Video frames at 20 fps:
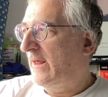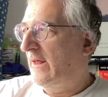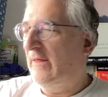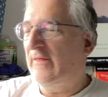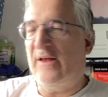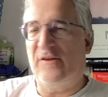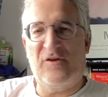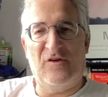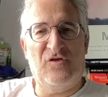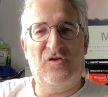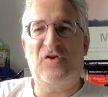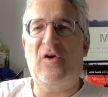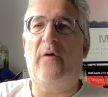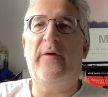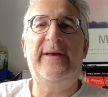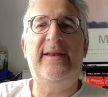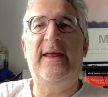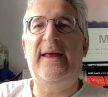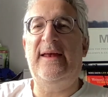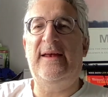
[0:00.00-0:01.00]
there's a
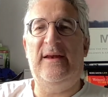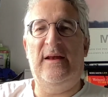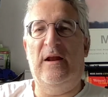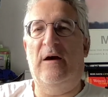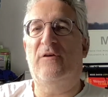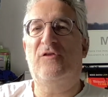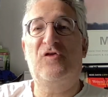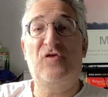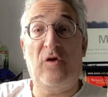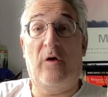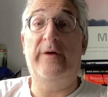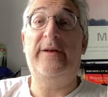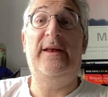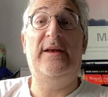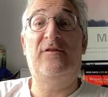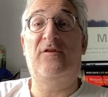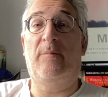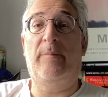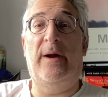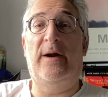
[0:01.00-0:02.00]
Chinese, you know, a
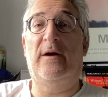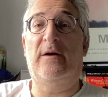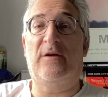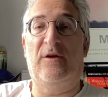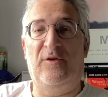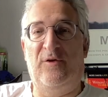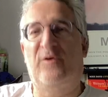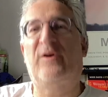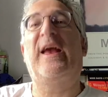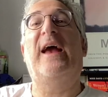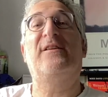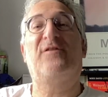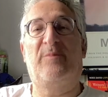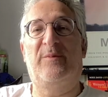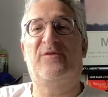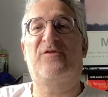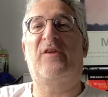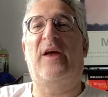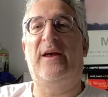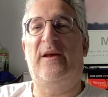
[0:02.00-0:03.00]
Chinese American who gets
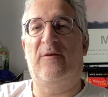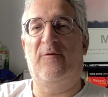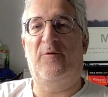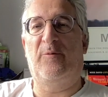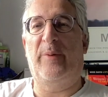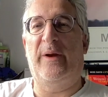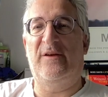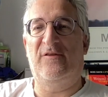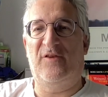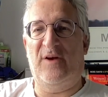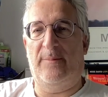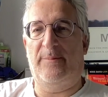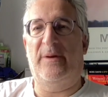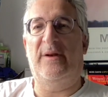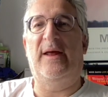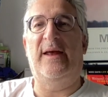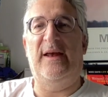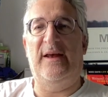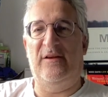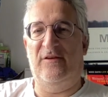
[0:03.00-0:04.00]
mistaken for being
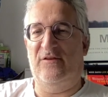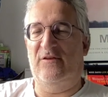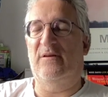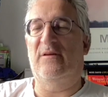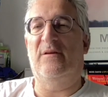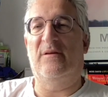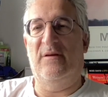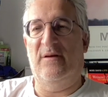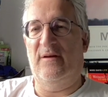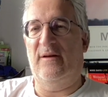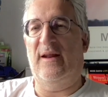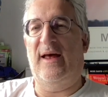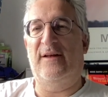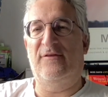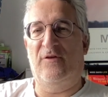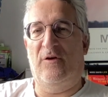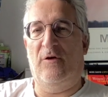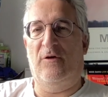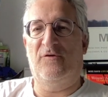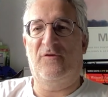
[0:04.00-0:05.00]
Japanese and, and
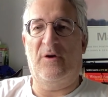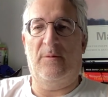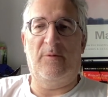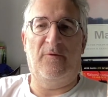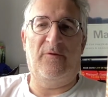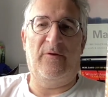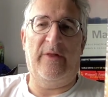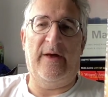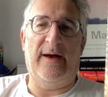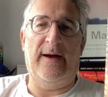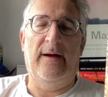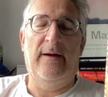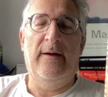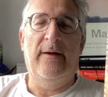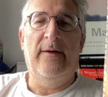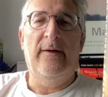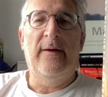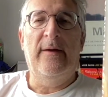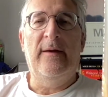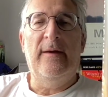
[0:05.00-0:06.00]
has a lot of trouble for that.
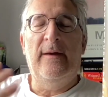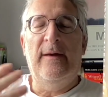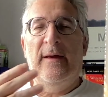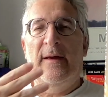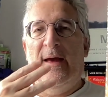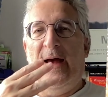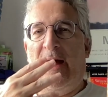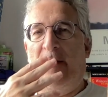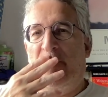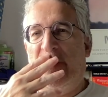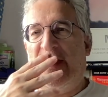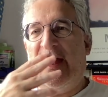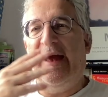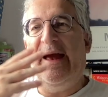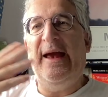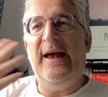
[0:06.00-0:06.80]
And we get